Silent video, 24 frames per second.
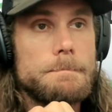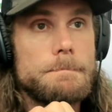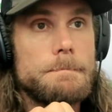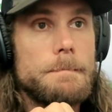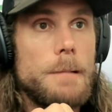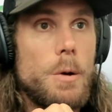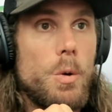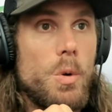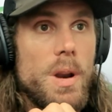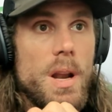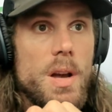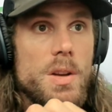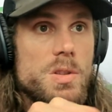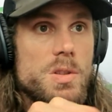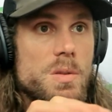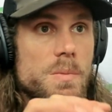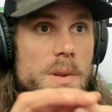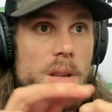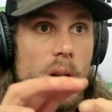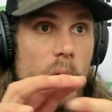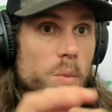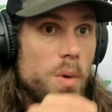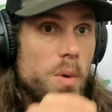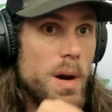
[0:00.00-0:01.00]
what else would
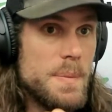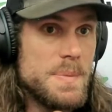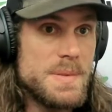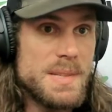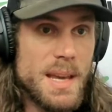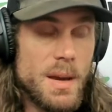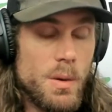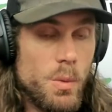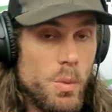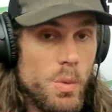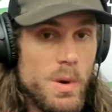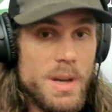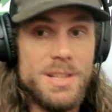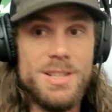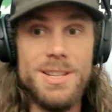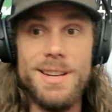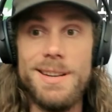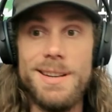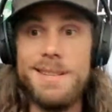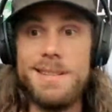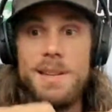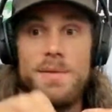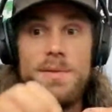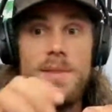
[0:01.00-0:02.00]
be there? Website widgets.